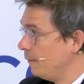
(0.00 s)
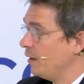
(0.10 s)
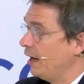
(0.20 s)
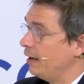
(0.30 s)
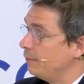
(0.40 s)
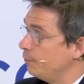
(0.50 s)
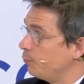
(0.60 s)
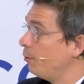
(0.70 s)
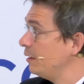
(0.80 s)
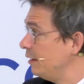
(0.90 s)
and
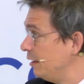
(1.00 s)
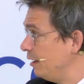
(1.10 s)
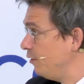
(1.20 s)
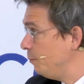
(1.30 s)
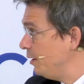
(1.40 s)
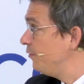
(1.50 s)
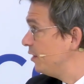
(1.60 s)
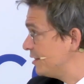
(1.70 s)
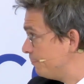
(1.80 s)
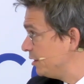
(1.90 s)
probably EVP if
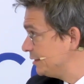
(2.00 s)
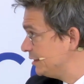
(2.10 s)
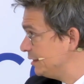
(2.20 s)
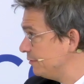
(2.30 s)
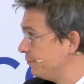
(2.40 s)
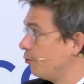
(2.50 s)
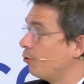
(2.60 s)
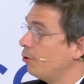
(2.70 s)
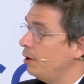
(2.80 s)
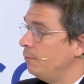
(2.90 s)
it's positive,
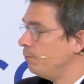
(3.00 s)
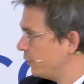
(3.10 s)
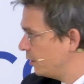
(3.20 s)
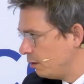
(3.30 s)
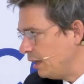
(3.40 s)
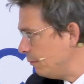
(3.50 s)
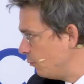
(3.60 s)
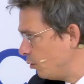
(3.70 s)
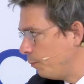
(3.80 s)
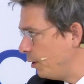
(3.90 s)
or
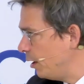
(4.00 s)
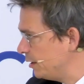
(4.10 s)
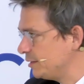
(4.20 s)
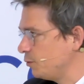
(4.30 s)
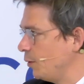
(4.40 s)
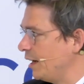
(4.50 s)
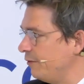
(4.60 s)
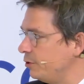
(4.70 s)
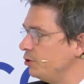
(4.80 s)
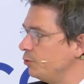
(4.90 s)
chemo plus
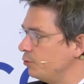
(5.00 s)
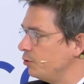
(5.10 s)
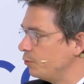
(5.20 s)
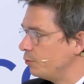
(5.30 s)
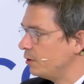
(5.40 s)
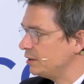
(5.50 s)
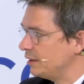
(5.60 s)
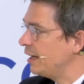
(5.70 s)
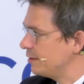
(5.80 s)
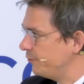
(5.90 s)
whatever you want
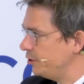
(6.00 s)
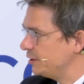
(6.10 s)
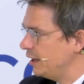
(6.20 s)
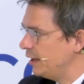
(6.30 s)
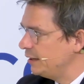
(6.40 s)
as a first line.